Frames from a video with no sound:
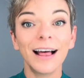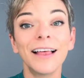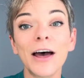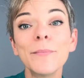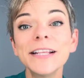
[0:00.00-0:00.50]

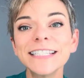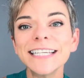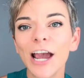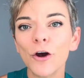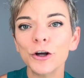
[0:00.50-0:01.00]
That means the
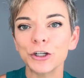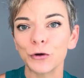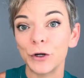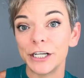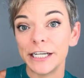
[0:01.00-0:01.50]
character
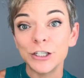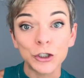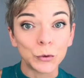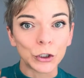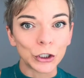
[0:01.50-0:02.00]
would need to
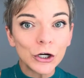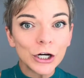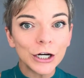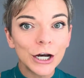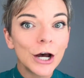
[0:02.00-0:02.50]
look,
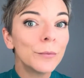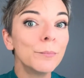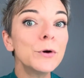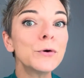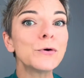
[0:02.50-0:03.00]

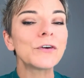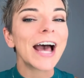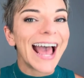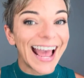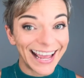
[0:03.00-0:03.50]
move,
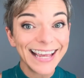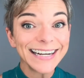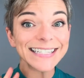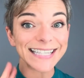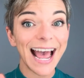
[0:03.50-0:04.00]
and
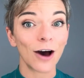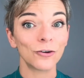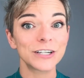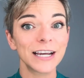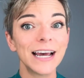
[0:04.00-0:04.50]

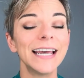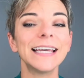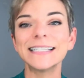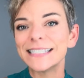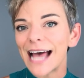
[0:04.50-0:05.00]
sound
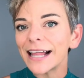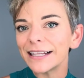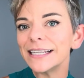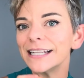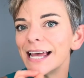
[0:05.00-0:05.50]
exactly
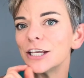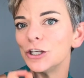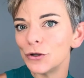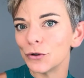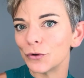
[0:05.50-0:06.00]
like
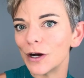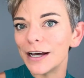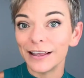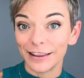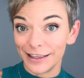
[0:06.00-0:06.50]
you,
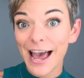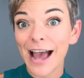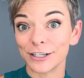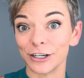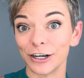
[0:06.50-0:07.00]
the
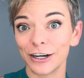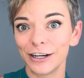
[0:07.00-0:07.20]
actor,